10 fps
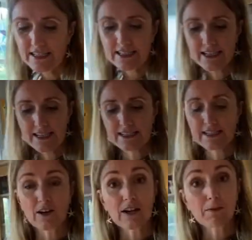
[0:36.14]
this.
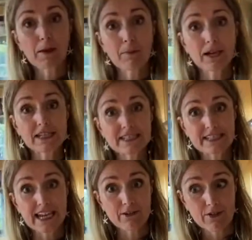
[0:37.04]
Now I'm going to make mine
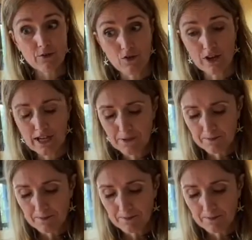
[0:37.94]
dairy free.